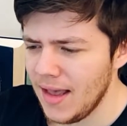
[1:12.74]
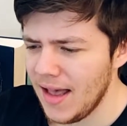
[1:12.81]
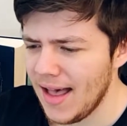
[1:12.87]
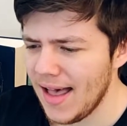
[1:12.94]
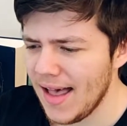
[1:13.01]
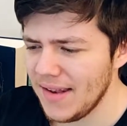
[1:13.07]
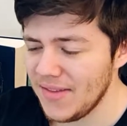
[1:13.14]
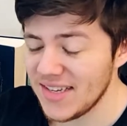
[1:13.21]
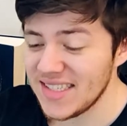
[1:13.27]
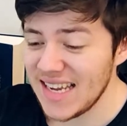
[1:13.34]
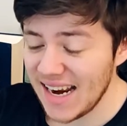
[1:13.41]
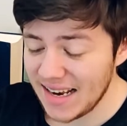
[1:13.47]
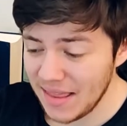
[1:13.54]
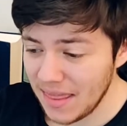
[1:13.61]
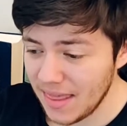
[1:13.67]
And the
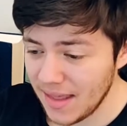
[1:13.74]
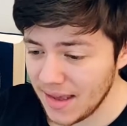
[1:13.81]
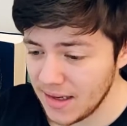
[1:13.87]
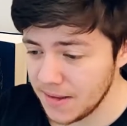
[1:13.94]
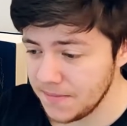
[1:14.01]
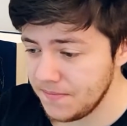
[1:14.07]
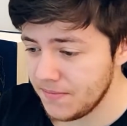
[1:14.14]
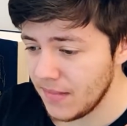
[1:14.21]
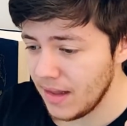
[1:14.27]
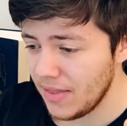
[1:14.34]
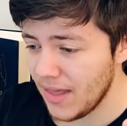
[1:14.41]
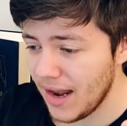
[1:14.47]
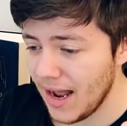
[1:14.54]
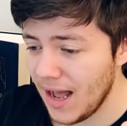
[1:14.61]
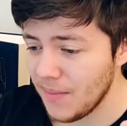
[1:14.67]
second thing
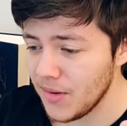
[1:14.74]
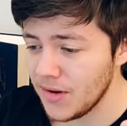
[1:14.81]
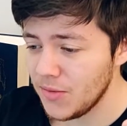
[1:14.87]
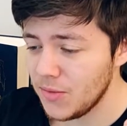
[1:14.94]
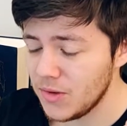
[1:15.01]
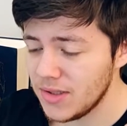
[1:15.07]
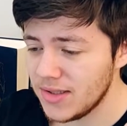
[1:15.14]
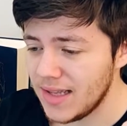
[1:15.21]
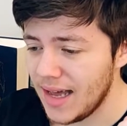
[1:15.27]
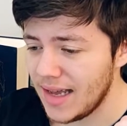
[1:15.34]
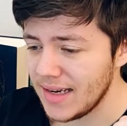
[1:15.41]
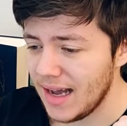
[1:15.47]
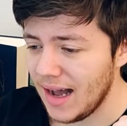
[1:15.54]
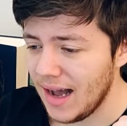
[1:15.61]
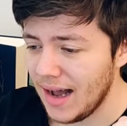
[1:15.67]
that happened was
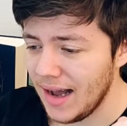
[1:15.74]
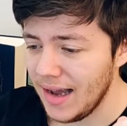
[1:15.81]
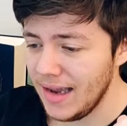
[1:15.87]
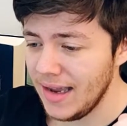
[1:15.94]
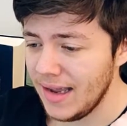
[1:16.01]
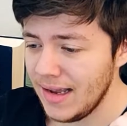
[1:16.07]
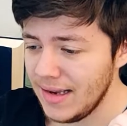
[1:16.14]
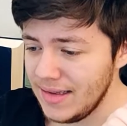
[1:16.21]
that I